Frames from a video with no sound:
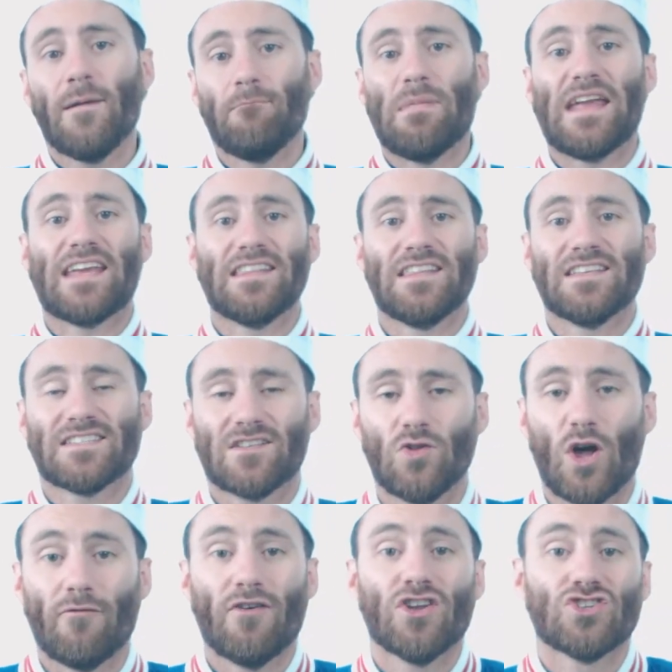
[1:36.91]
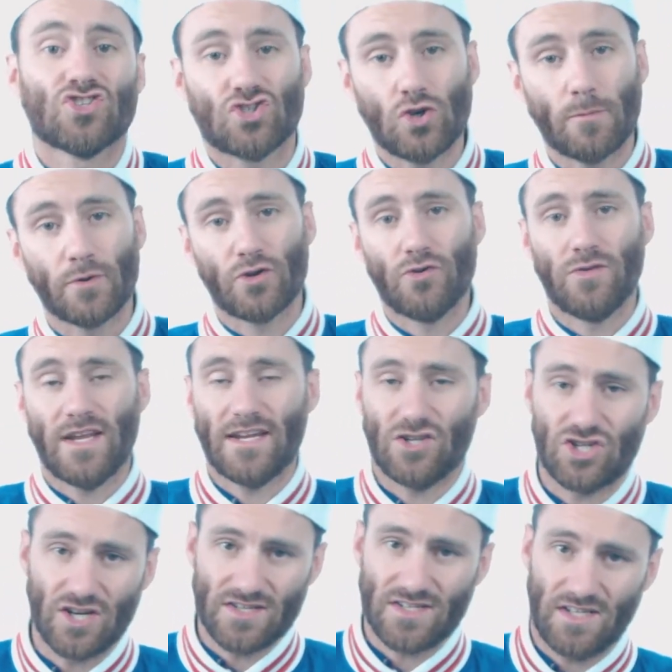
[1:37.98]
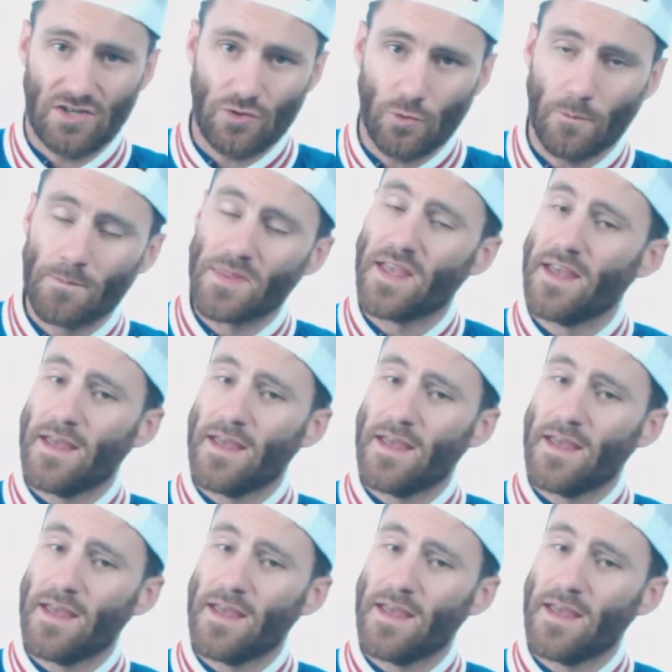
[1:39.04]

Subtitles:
making this glove super unique just to you.